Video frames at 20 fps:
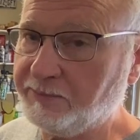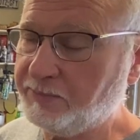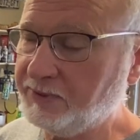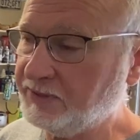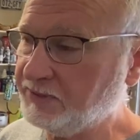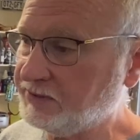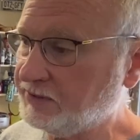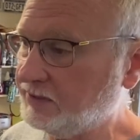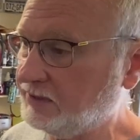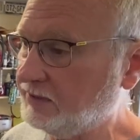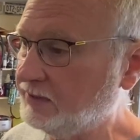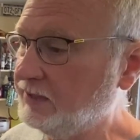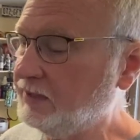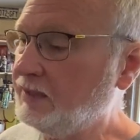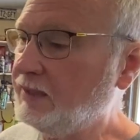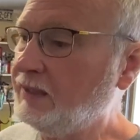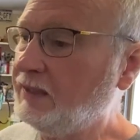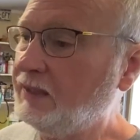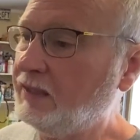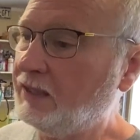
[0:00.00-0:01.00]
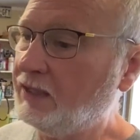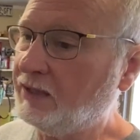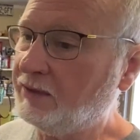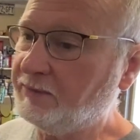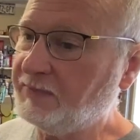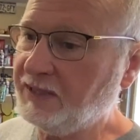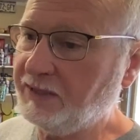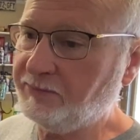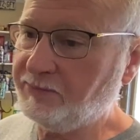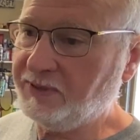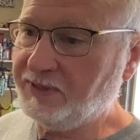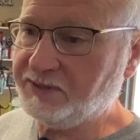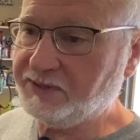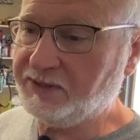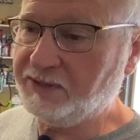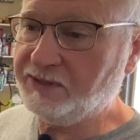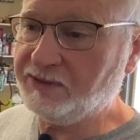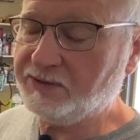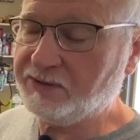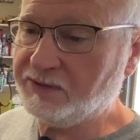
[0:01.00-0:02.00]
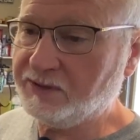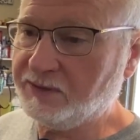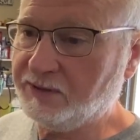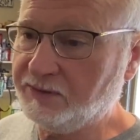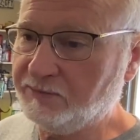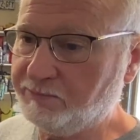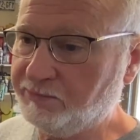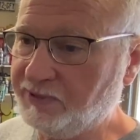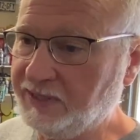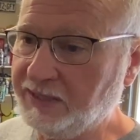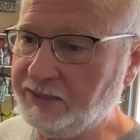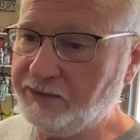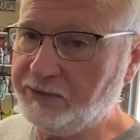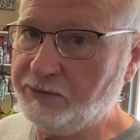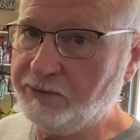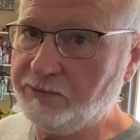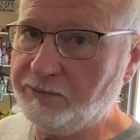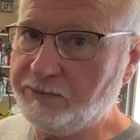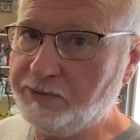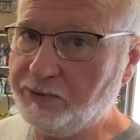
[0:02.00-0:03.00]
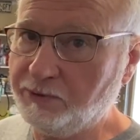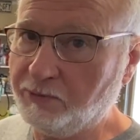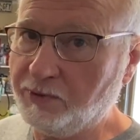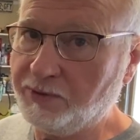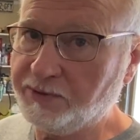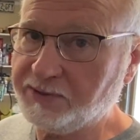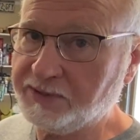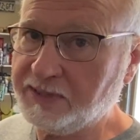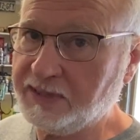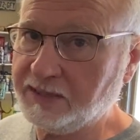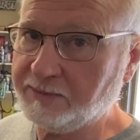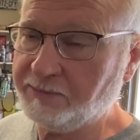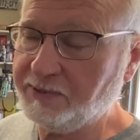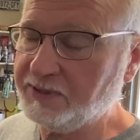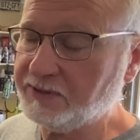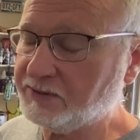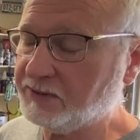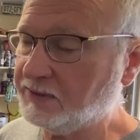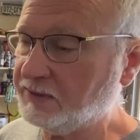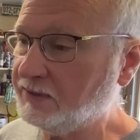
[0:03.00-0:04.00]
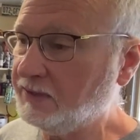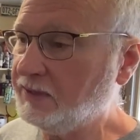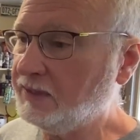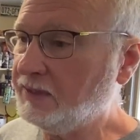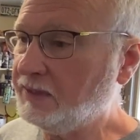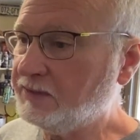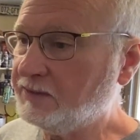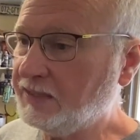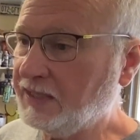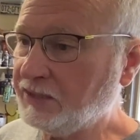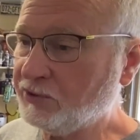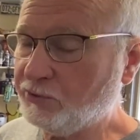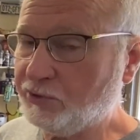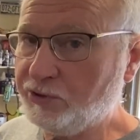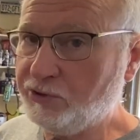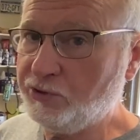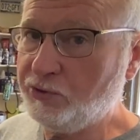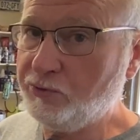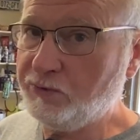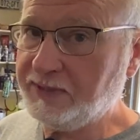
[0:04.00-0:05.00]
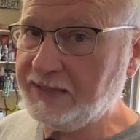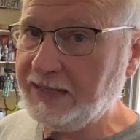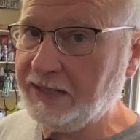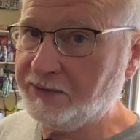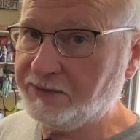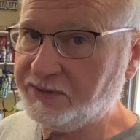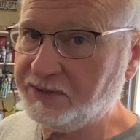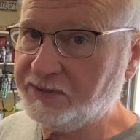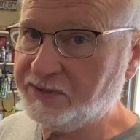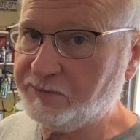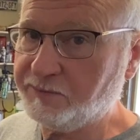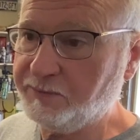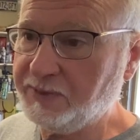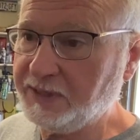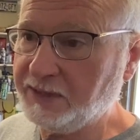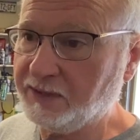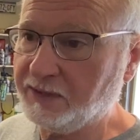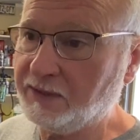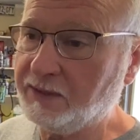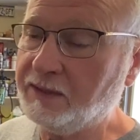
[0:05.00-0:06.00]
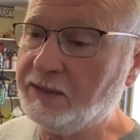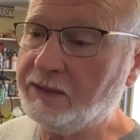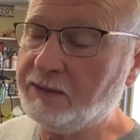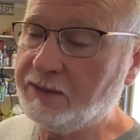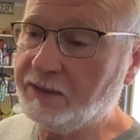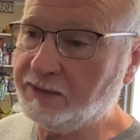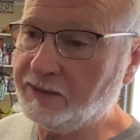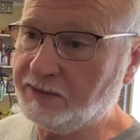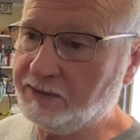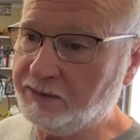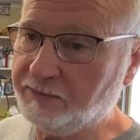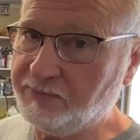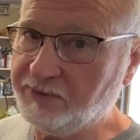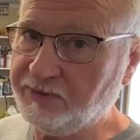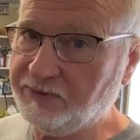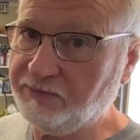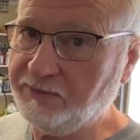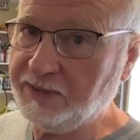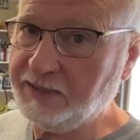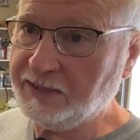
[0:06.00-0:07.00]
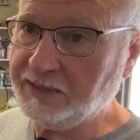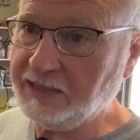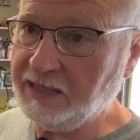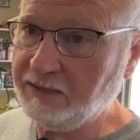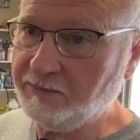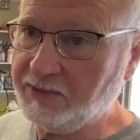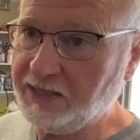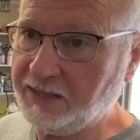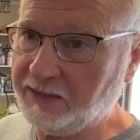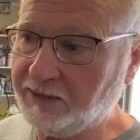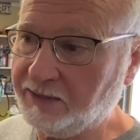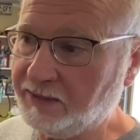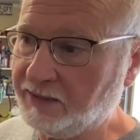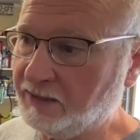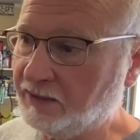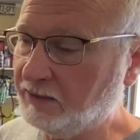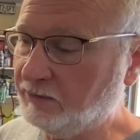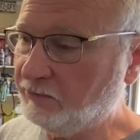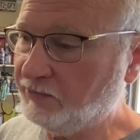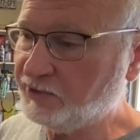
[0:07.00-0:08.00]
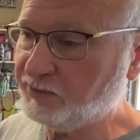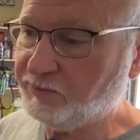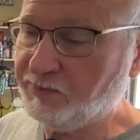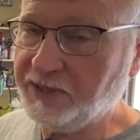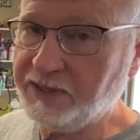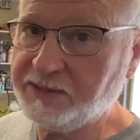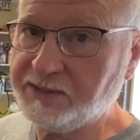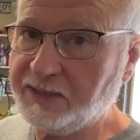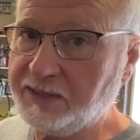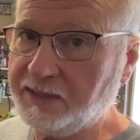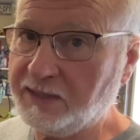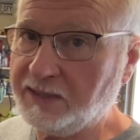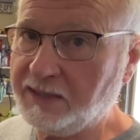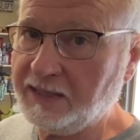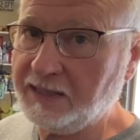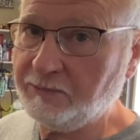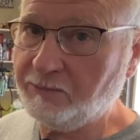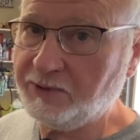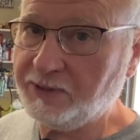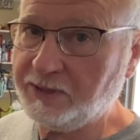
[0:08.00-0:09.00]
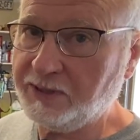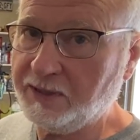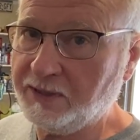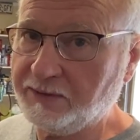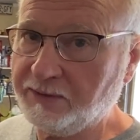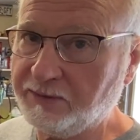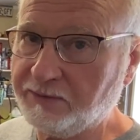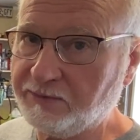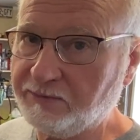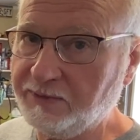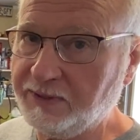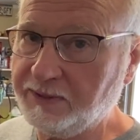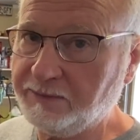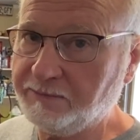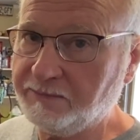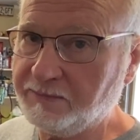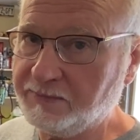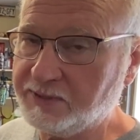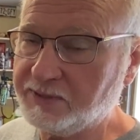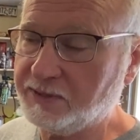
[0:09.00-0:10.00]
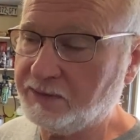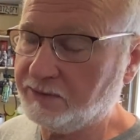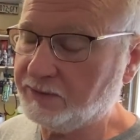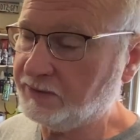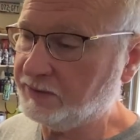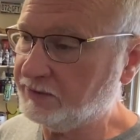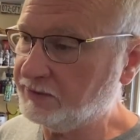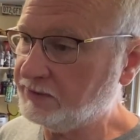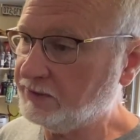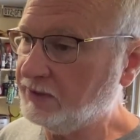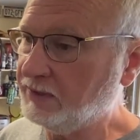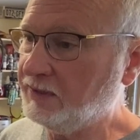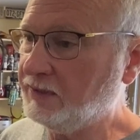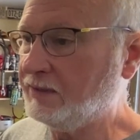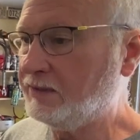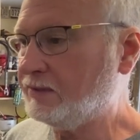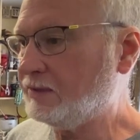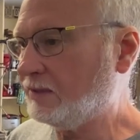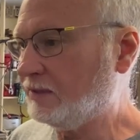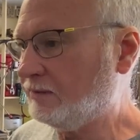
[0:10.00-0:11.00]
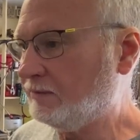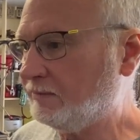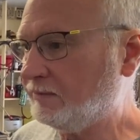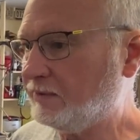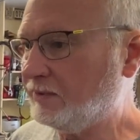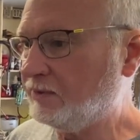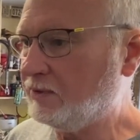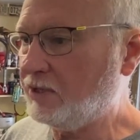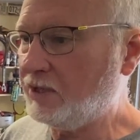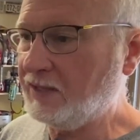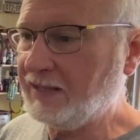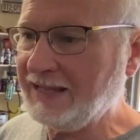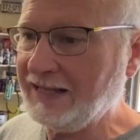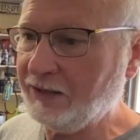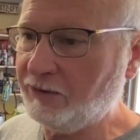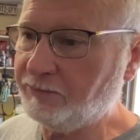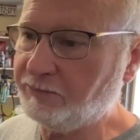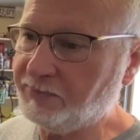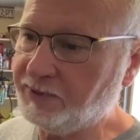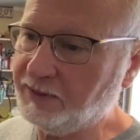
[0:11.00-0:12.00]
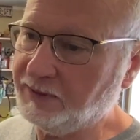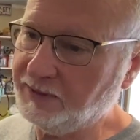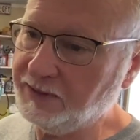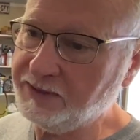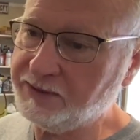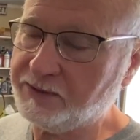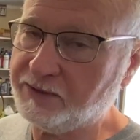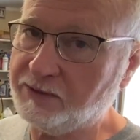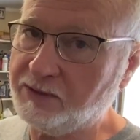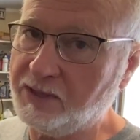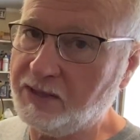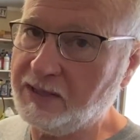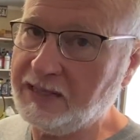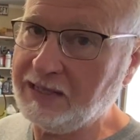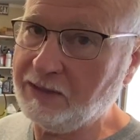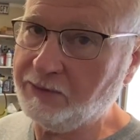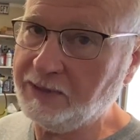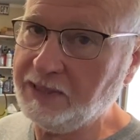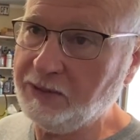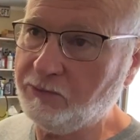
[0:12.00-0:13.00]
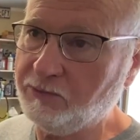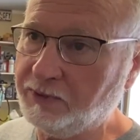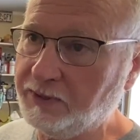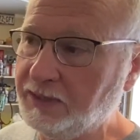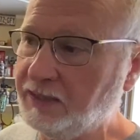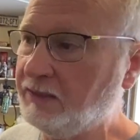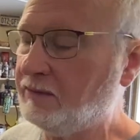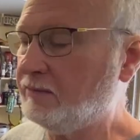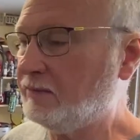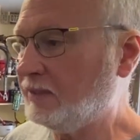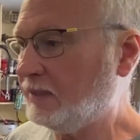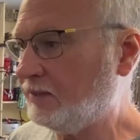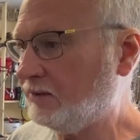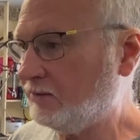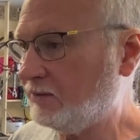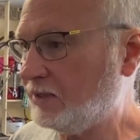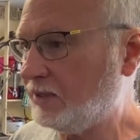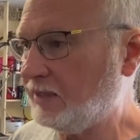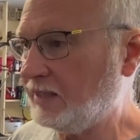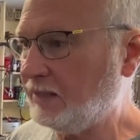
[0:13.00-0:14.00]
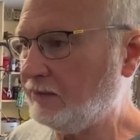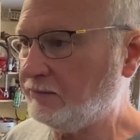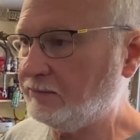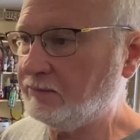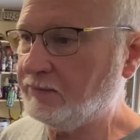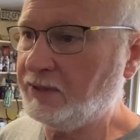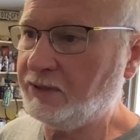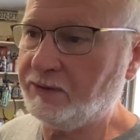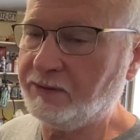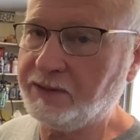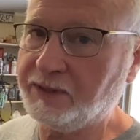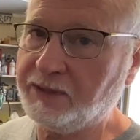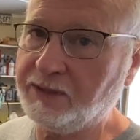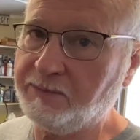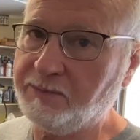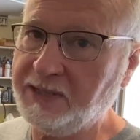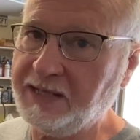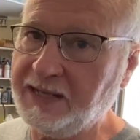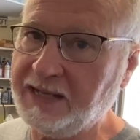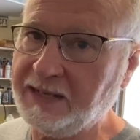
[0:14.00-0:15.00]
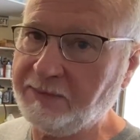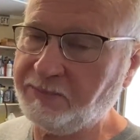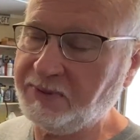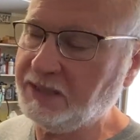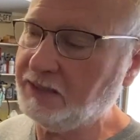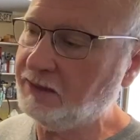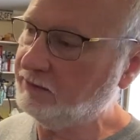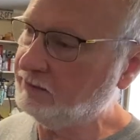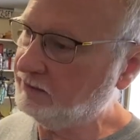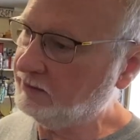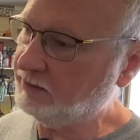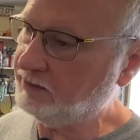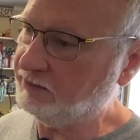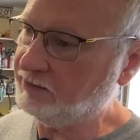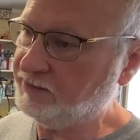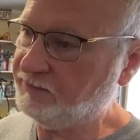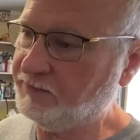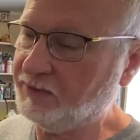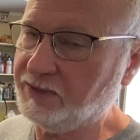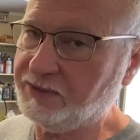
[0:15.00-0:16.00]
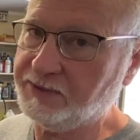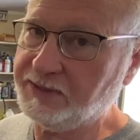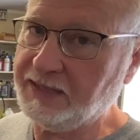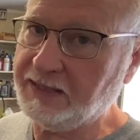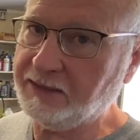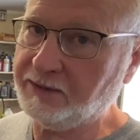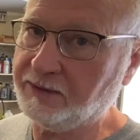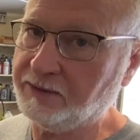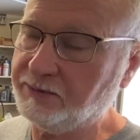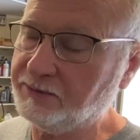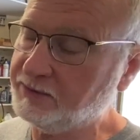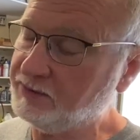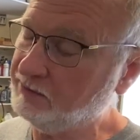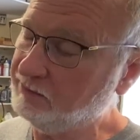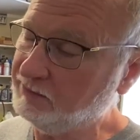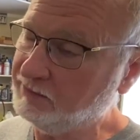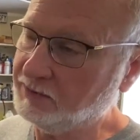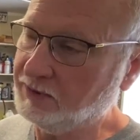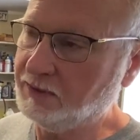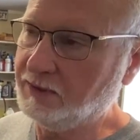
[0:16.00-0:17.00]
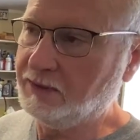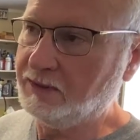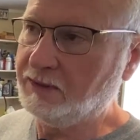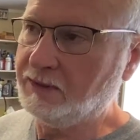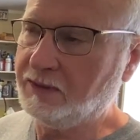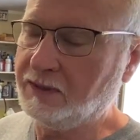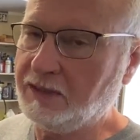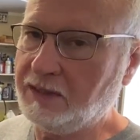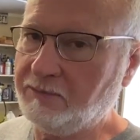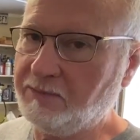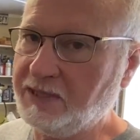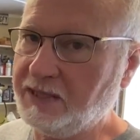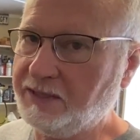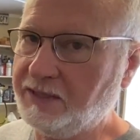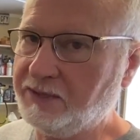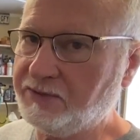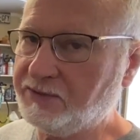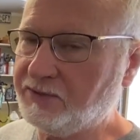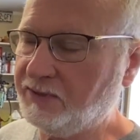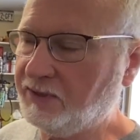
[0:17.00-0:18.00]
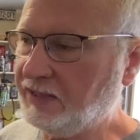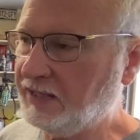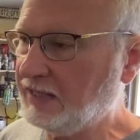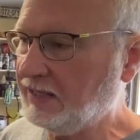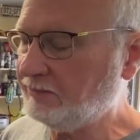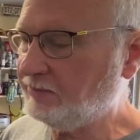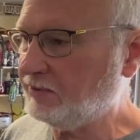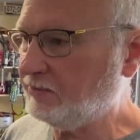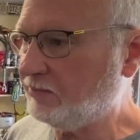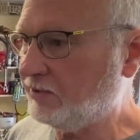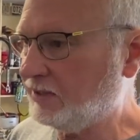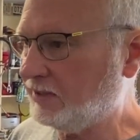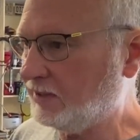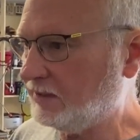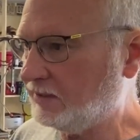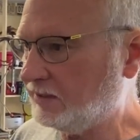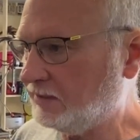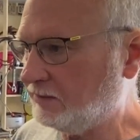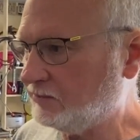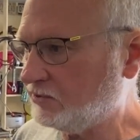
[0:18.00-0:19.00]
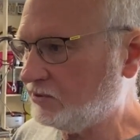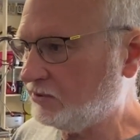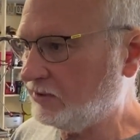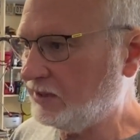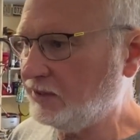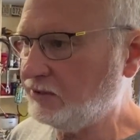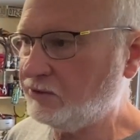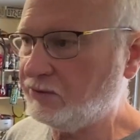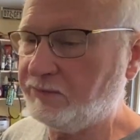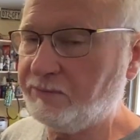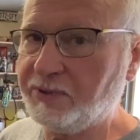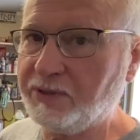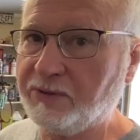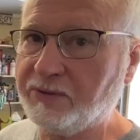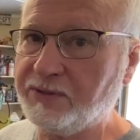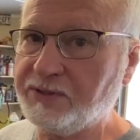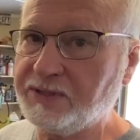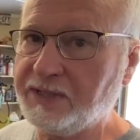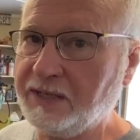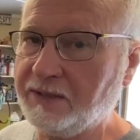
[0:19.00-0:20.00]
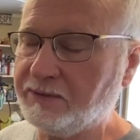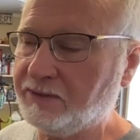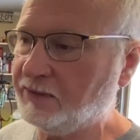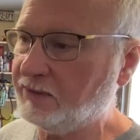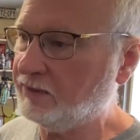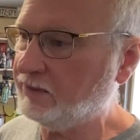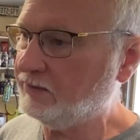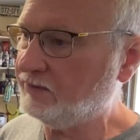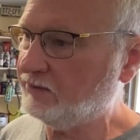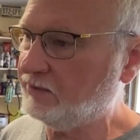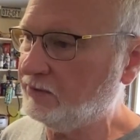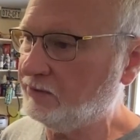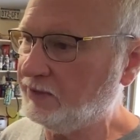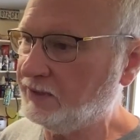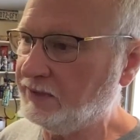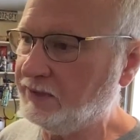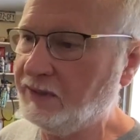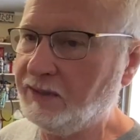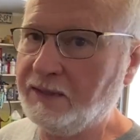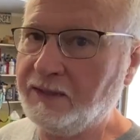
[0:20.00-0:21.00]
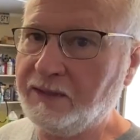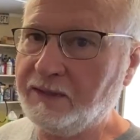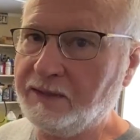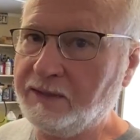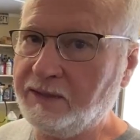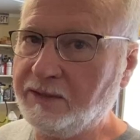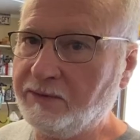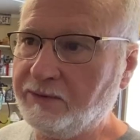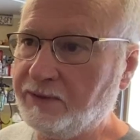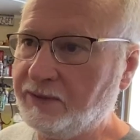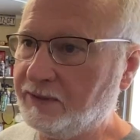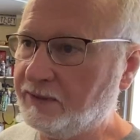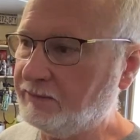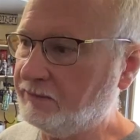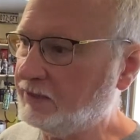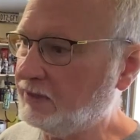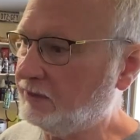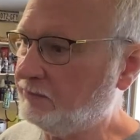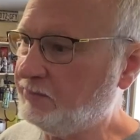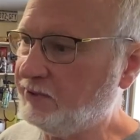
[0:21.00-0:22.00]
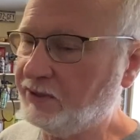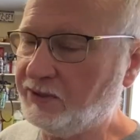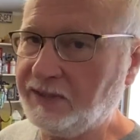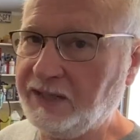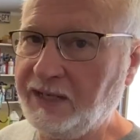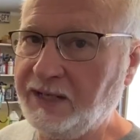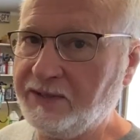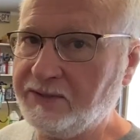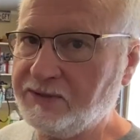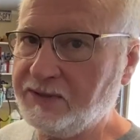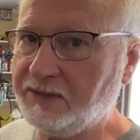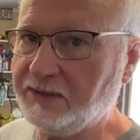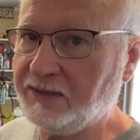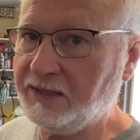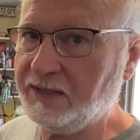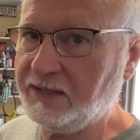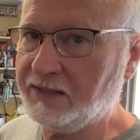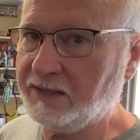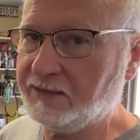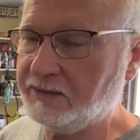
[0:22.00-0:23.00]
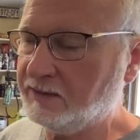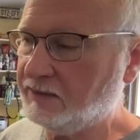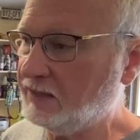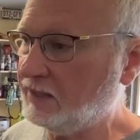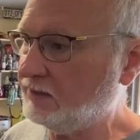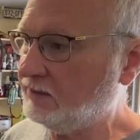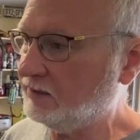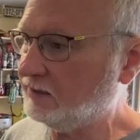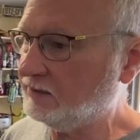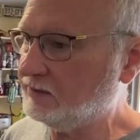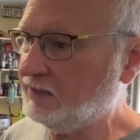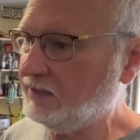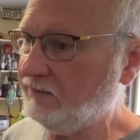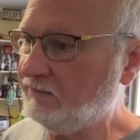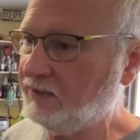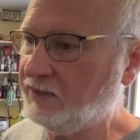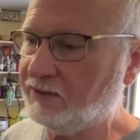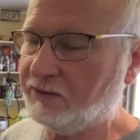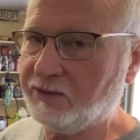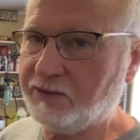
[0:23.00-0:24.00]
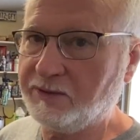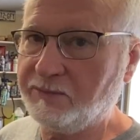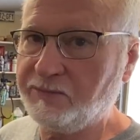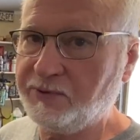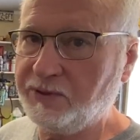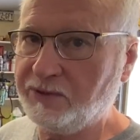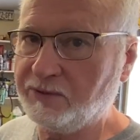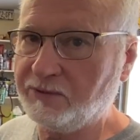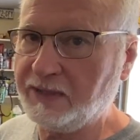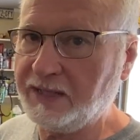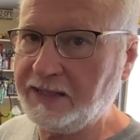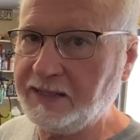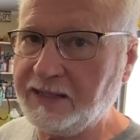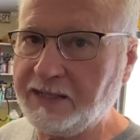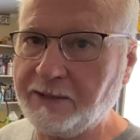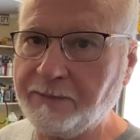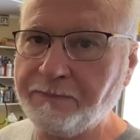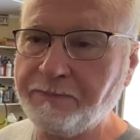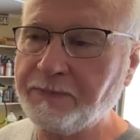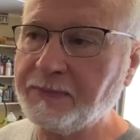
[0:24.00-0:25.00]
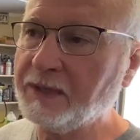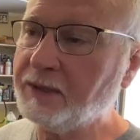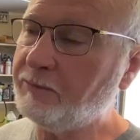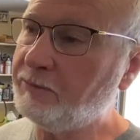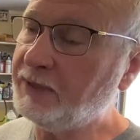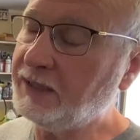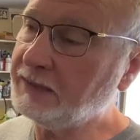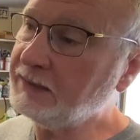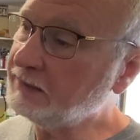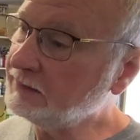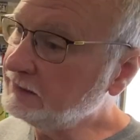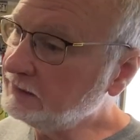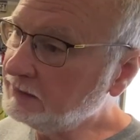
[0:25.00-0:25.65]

the piston. Um, that piston is the brand new, new old stock piston. It's actually two thousandths bigger than the number three that came out of there, which brings it in line with the other three cylinders. So they're all out, but at least they're all out equally, and they're all out, you know, they're going to be happy, you know, as far as that goes. I'm not necessarily happy with it, and I'm sure engine builders out there are throwing you know their uh, beer cans at the uh, at their TV or their computer right now. But